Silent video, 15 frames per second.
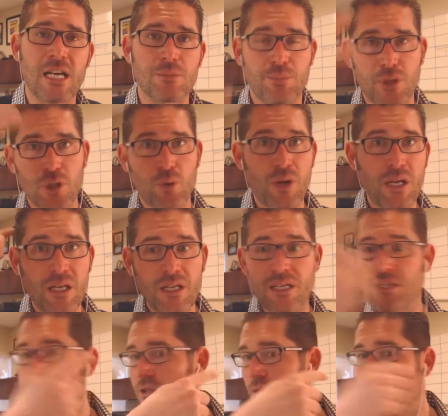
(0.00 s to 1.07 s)
Guys, between
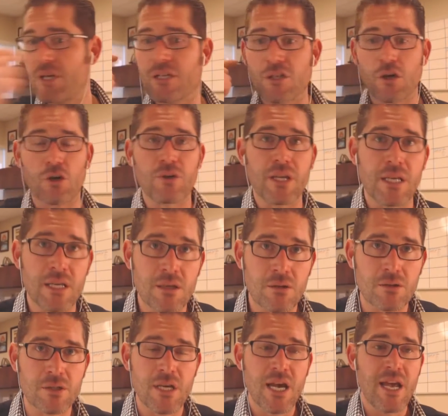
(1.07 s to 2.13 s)
these two things called
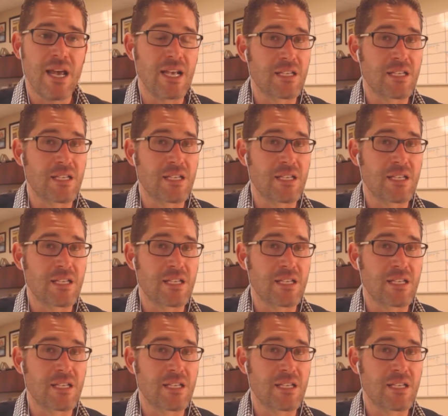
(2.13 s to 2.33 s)
ears